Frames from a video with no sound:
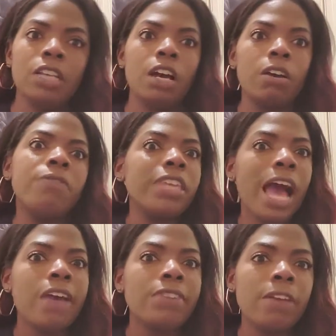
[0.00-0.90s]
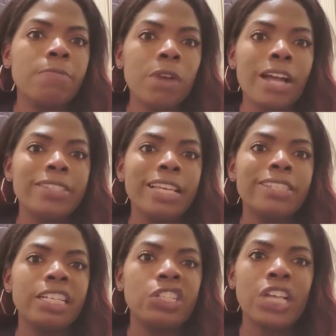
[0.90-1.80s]
of the IVF process,
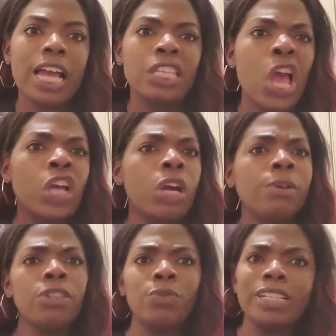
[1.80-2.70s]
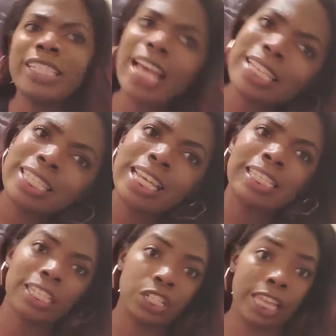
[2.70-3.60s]
such as going through the testing,
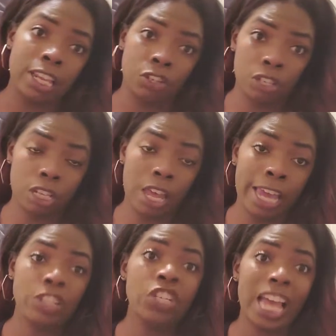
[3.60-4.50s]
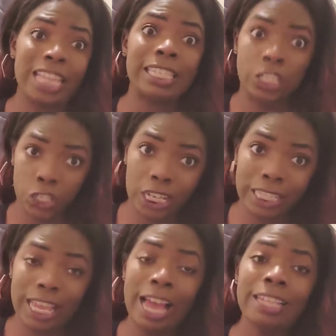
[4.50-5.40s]
such as
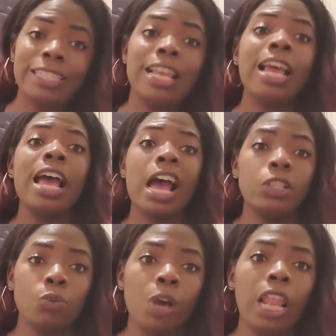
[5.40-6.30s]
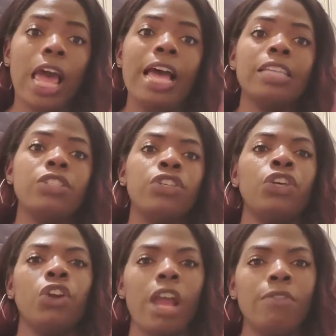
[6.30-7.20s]
HSG test, as well as
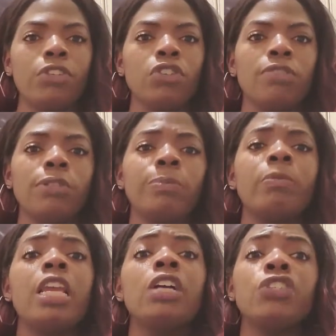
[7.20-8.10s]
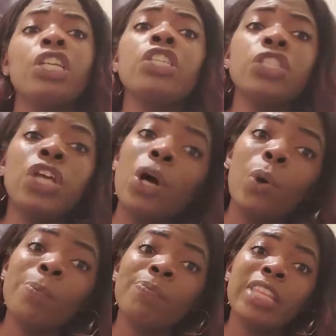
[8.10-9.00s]
your egg retrieval, just
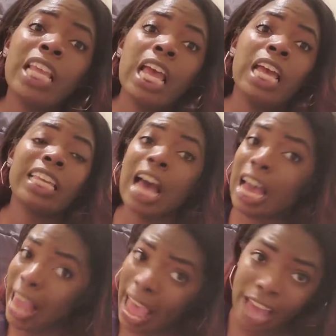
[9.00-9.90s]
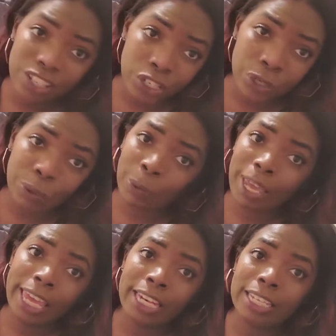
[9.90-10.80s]
know God has
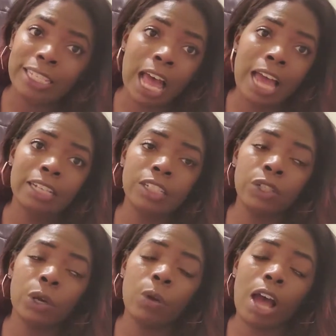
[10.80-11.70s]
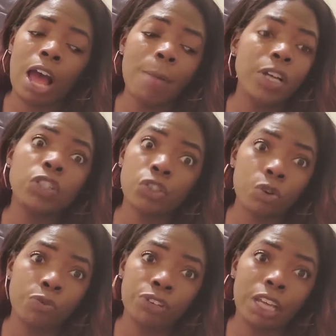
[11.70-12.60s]
you. It is not, I'm a
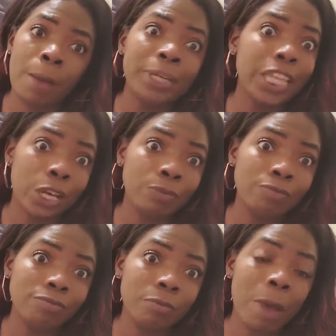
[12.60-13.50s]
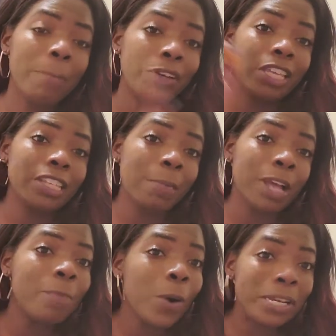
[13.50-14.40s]
control freak. I'm a Leo. My birthday's coming
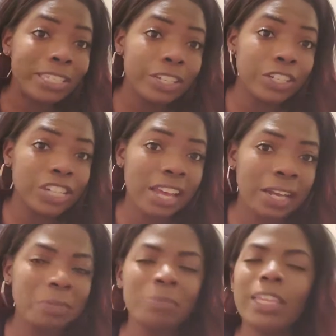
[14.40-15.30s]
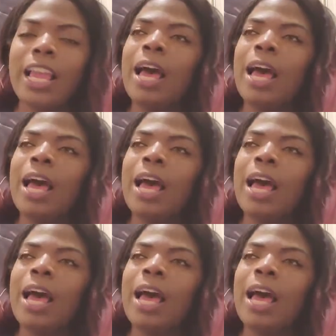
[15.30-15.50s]
up August 3rd, shout out.